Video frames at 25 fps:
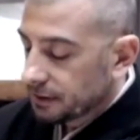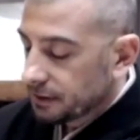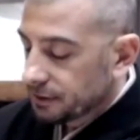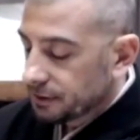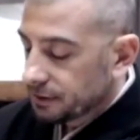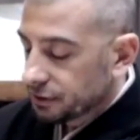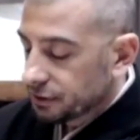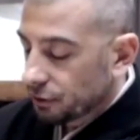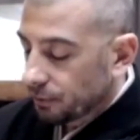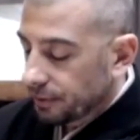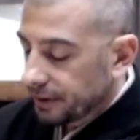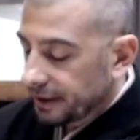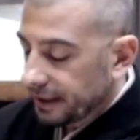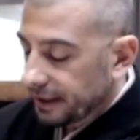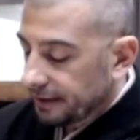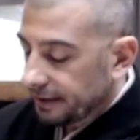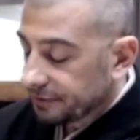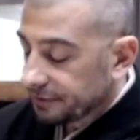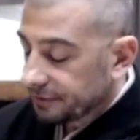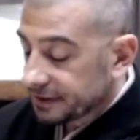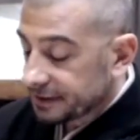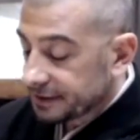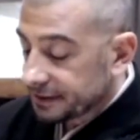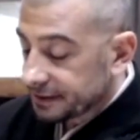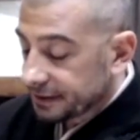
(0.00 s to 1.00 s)
So we have to
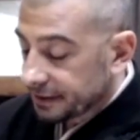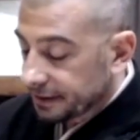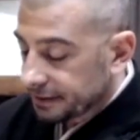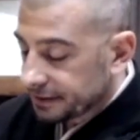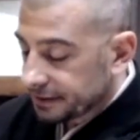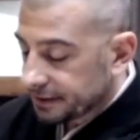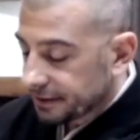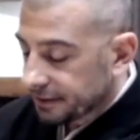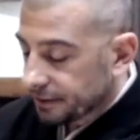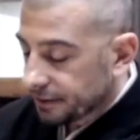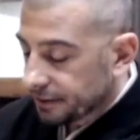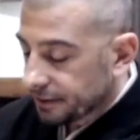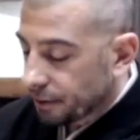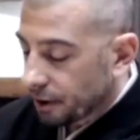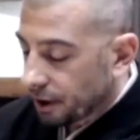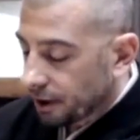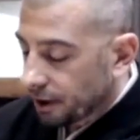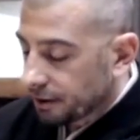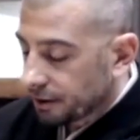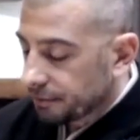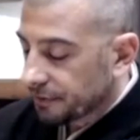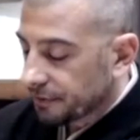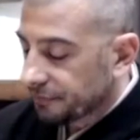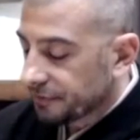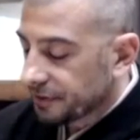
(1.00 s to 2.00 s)
sink to the
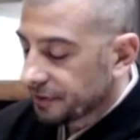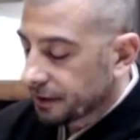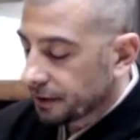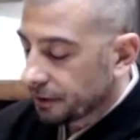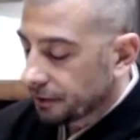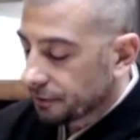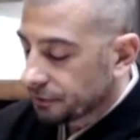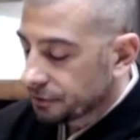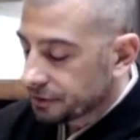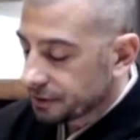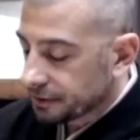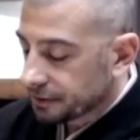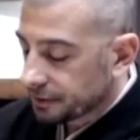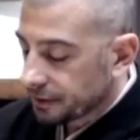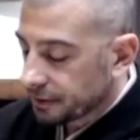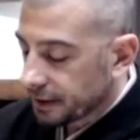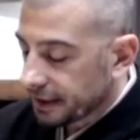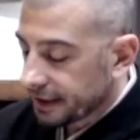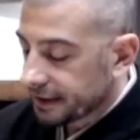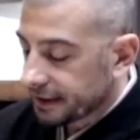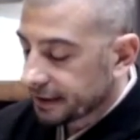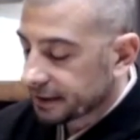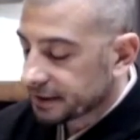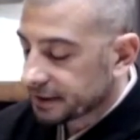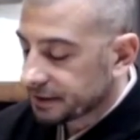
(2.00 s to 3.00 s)
bottom of the ocean
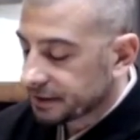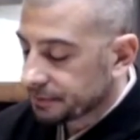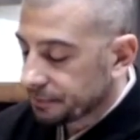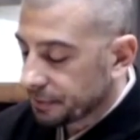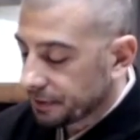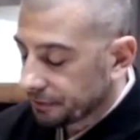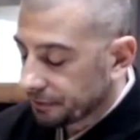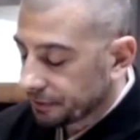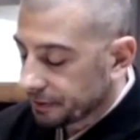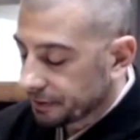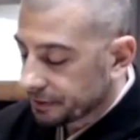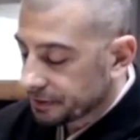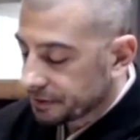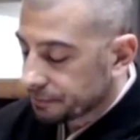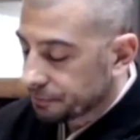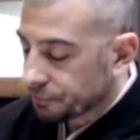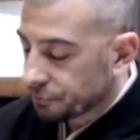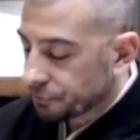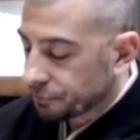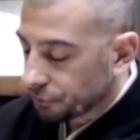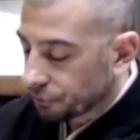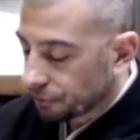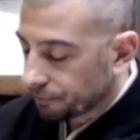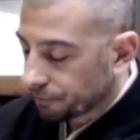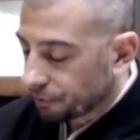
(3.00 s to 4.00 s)
and experience
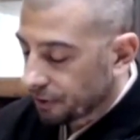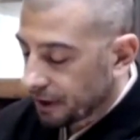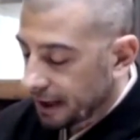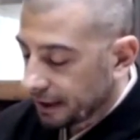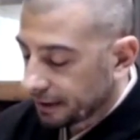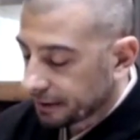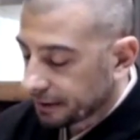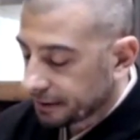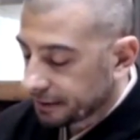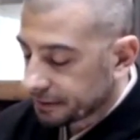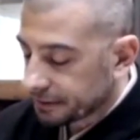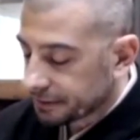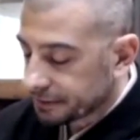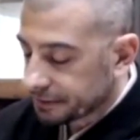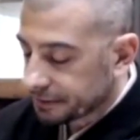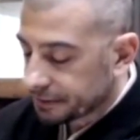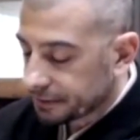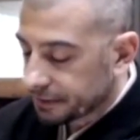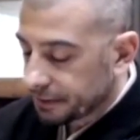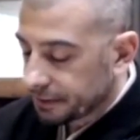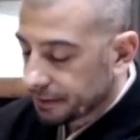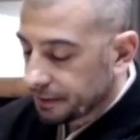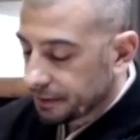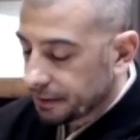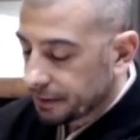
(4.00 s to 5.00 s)
pure practice,
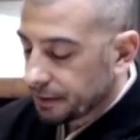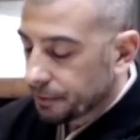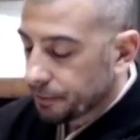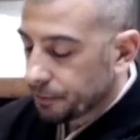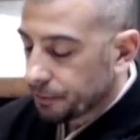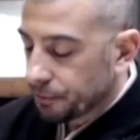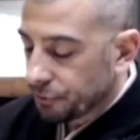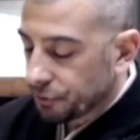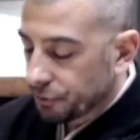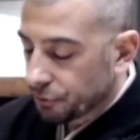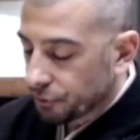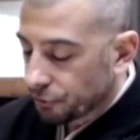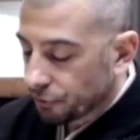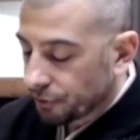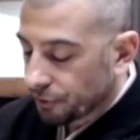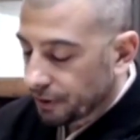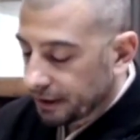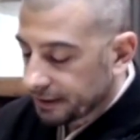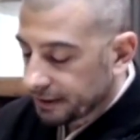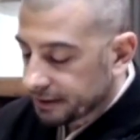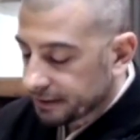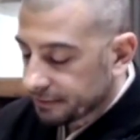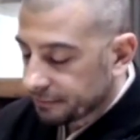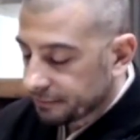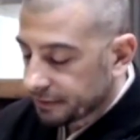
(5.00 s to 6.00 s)
pure
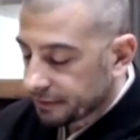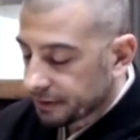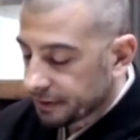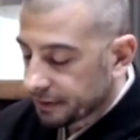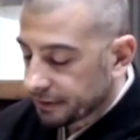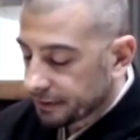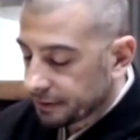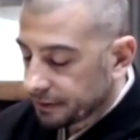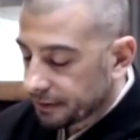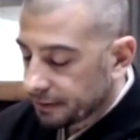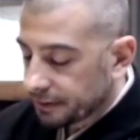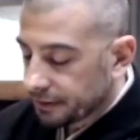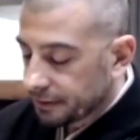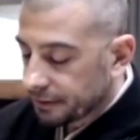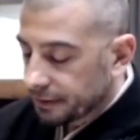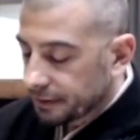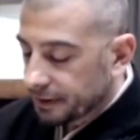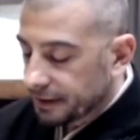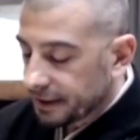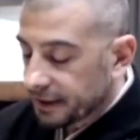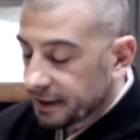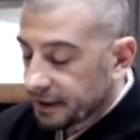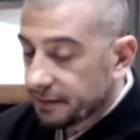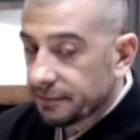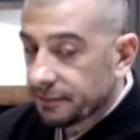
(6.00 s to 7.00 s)
activity,
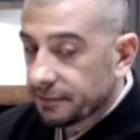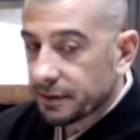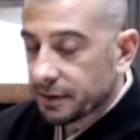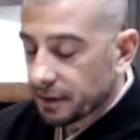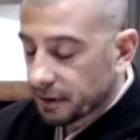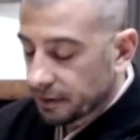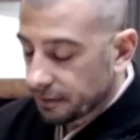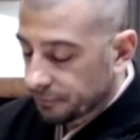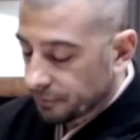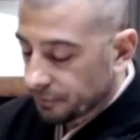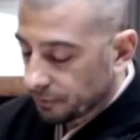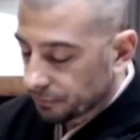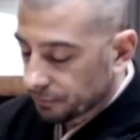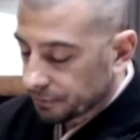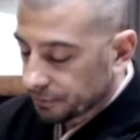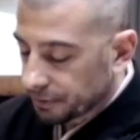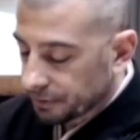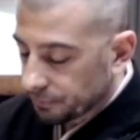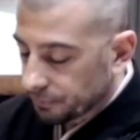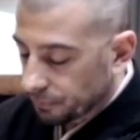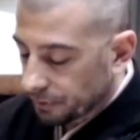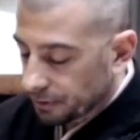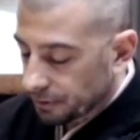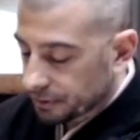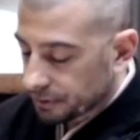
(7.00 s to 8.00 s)
even if only
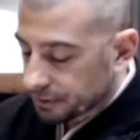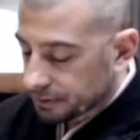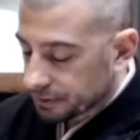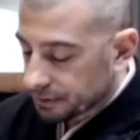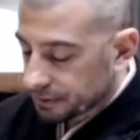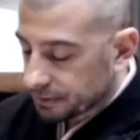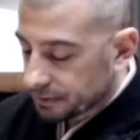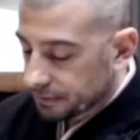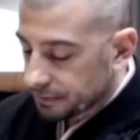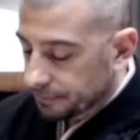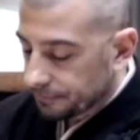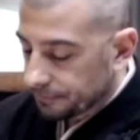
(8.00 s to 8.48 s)
once.